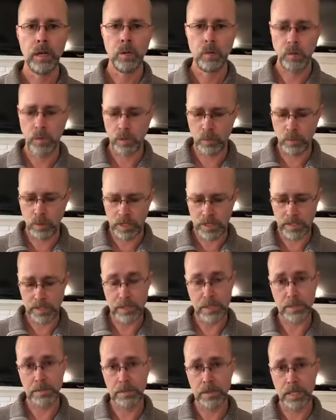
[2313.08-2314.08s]
One was
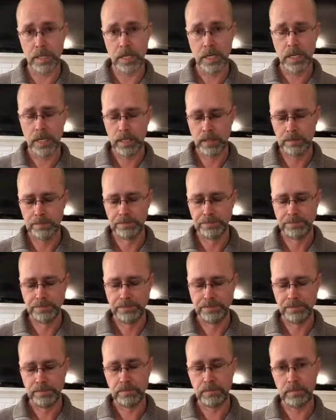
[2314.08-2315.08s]
his,
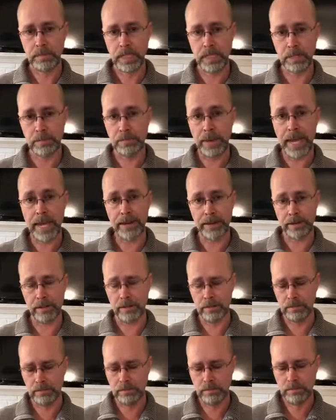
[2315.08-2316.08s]
his baker,